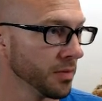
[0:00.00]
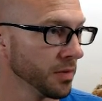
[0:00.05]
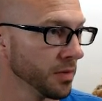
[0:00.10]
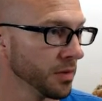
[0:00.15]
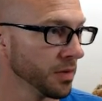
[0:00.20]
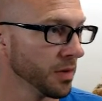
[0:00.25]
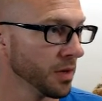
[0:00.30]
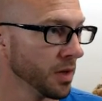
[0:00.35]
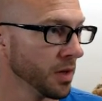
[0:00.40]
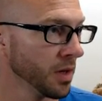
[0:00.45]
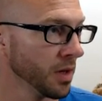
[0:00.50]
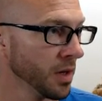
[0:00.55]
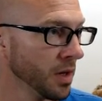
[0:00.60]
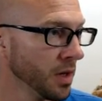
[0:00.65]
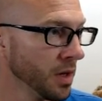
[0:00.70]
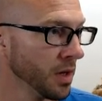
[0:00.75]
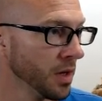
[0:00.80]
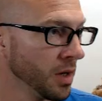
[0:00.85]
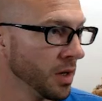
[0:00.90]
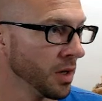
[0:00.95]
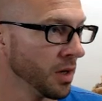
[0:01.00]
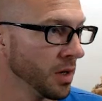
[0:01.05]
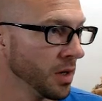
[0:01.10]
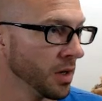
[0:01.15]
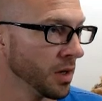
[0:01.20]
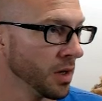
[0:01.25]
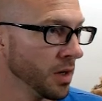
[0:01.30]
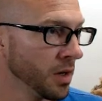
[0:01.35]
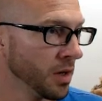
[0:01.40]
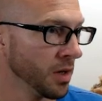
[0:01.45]

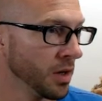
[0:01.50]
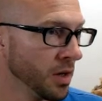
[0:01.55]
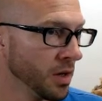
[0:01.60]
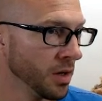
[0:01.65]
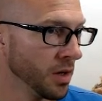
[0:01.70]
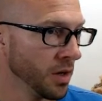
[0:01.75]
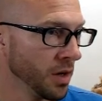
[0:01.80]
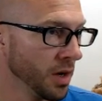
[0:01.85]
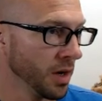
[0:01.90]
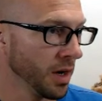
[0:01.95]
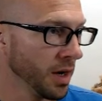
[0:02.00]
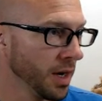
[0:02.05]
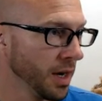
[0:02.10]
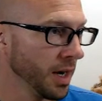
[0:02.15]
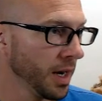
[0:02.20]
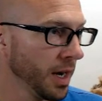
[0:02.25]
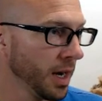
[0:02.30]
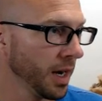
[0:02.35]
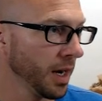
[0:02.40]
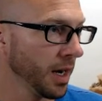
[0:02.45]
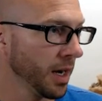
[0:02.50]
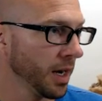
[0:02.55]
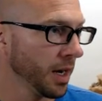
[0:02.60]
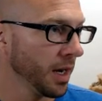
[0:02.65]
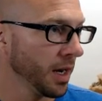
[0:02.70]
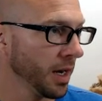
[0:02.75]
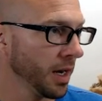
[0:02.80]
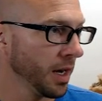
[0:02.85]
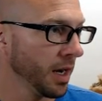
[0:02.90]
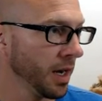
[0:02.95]

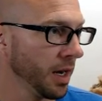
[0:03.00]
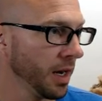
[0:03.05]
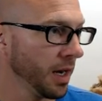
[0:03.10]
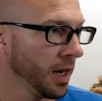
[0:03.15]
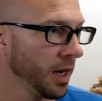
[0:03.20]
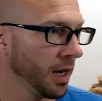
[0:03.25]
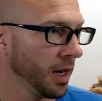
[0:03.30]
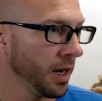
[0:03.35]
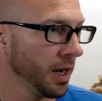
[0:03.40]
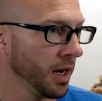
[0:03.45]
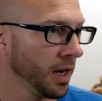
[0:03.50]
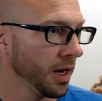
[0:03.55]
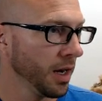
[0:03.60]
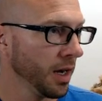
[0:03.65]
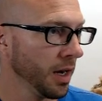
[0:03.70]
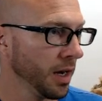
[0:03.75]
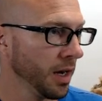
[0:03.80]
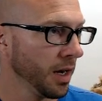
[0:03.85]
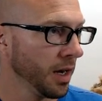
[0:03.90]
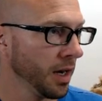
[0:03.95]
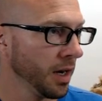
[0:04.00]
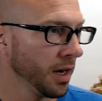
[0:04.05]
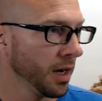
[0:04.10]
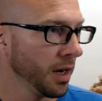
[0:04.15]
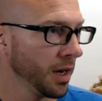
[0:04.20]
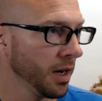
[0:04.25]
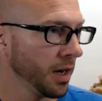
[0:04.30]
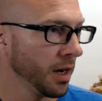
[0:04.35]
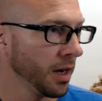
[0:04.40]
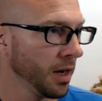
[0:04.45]

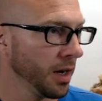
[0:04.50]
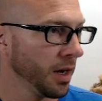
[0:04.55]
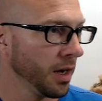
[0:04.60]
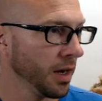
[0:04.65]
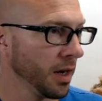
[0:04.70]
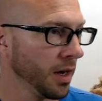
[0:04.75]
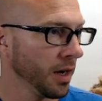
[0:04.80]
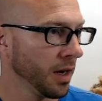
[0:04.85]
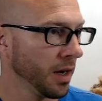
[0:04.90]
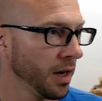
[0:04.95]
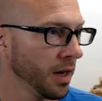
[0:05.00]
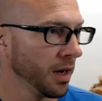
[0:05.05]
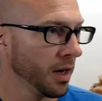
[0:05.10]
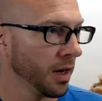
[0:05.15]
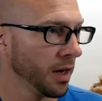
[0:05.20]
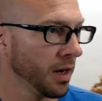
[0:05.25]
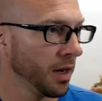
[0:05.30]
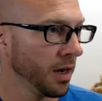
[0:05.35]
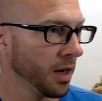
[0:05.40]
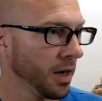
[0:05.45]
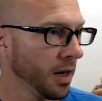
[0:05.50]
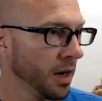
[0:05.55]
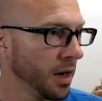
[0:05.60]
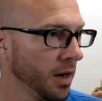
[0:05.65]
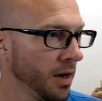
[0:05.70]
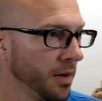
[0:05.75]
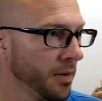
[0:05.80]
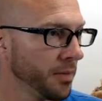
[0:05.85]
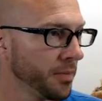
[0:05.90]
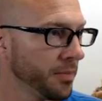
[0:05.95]

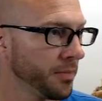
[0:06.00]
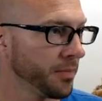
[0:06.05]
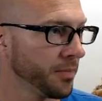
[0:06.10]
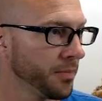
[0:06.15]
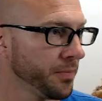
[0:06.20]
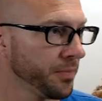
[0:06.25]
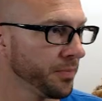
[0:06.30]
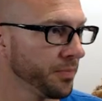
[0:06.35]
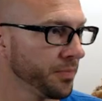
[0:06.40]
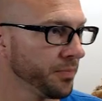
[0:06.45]
Nobody speaks.